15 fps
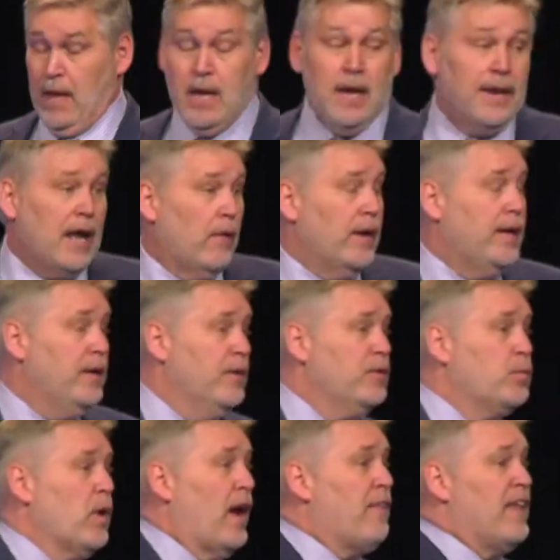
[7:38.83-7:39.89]
Now, here's
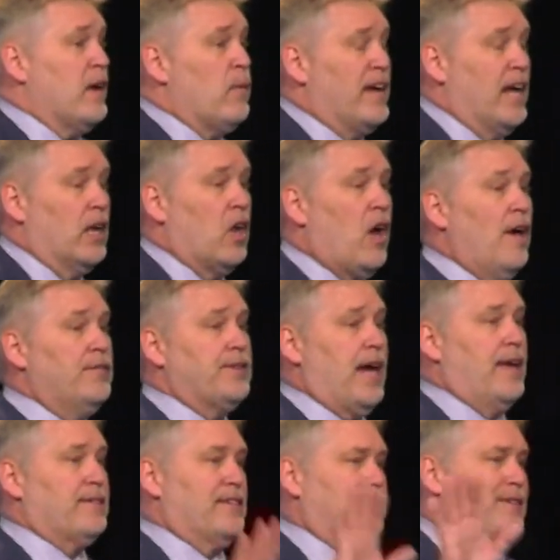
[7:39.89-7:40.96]
where I think we get lost
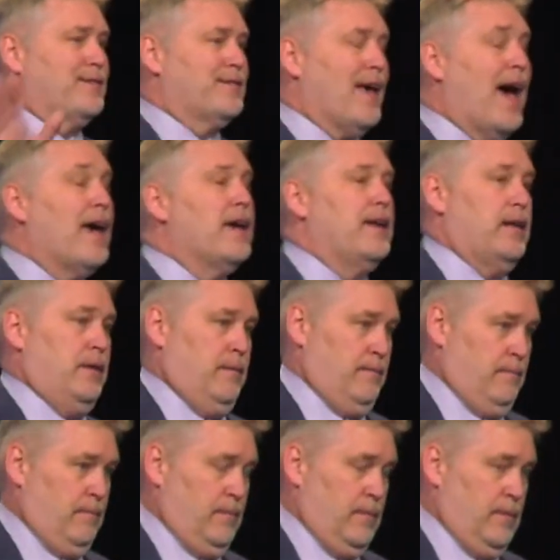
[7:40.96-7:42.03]
as a society,
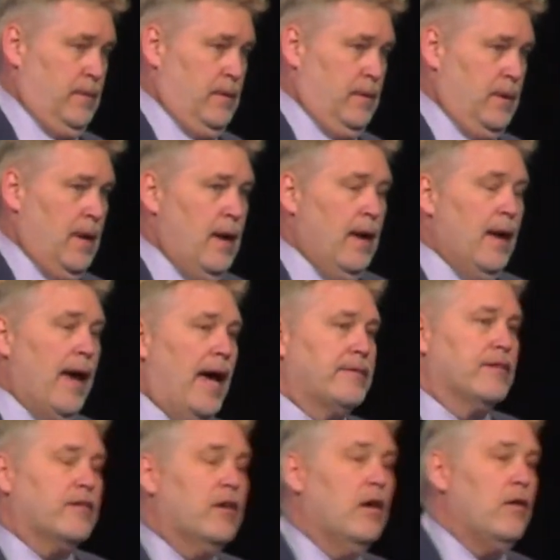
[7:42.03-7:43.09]
as a
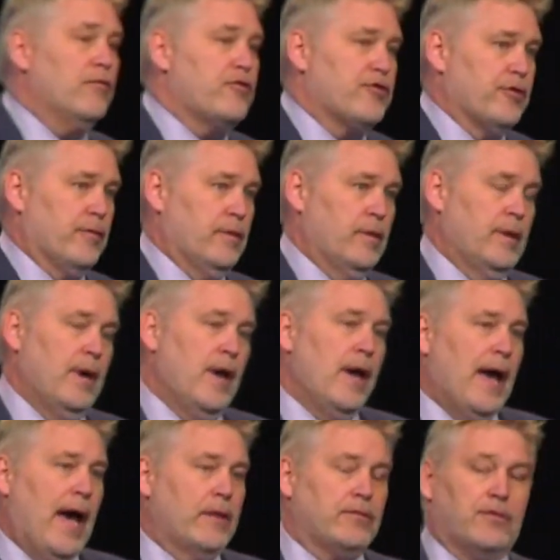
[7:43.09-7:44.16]
culture,
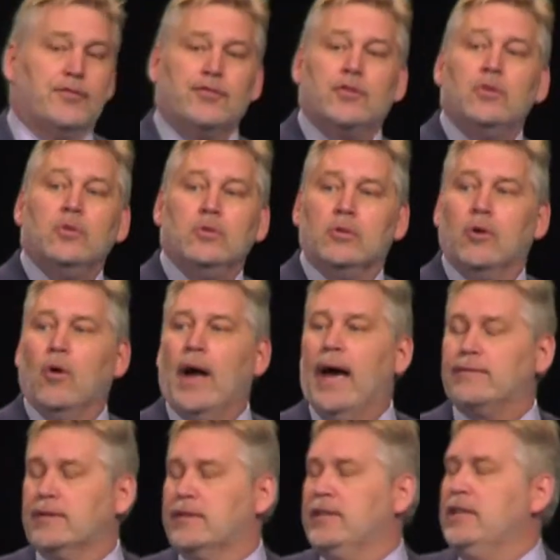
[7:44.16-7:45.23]
as a school,
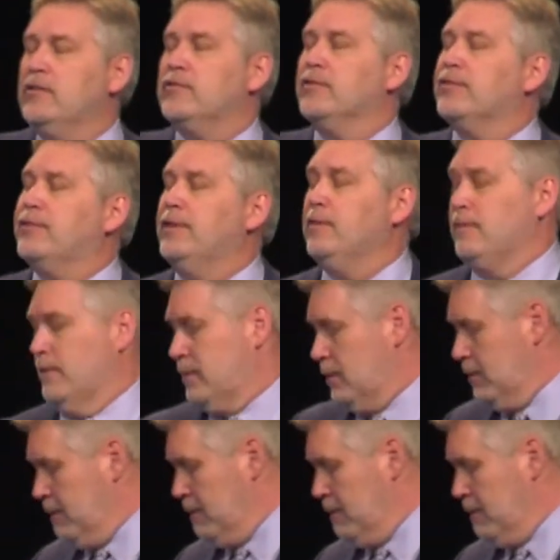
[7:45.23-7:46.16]
as a teacher-student.